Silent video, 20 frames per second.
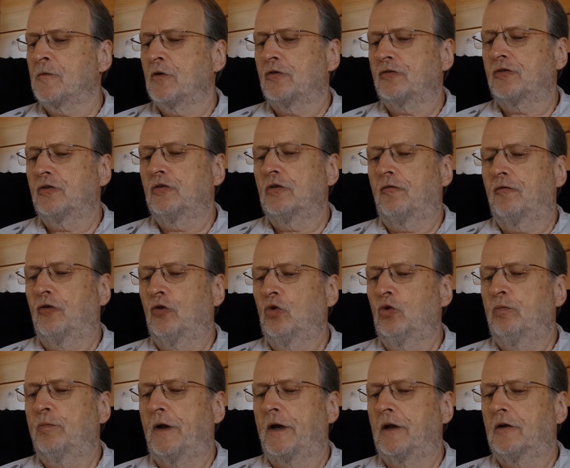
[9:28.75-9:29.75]
through the
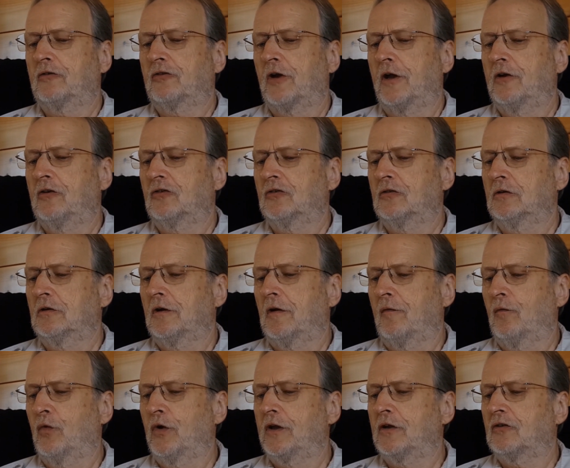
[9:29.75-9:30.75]
full penetration
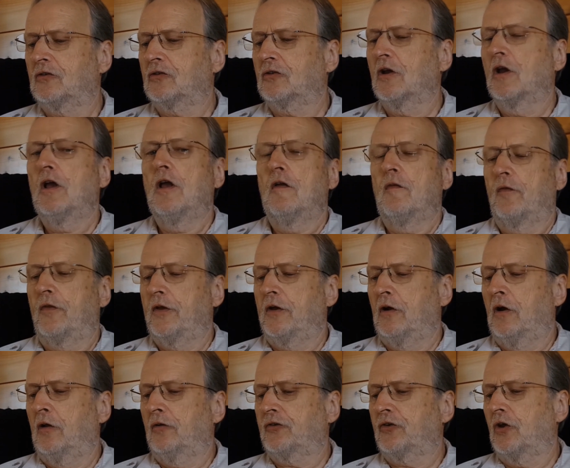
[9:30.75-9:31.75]
of which the
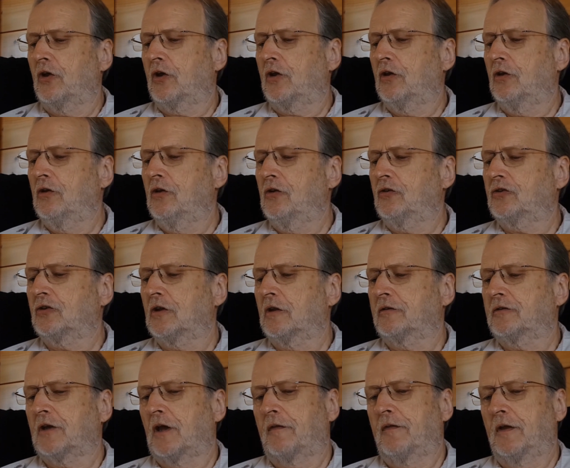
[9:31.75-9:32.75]
answer occurs to
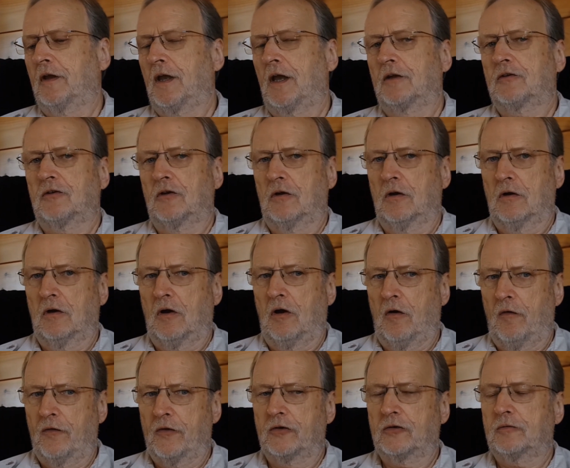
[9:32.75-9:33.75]
the Tathagata
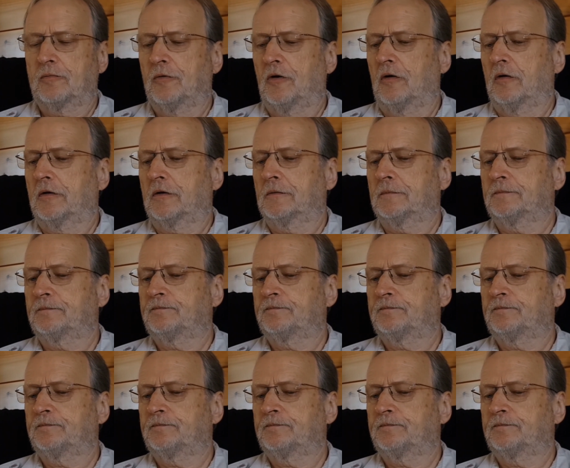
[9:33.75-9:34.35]
on the spot.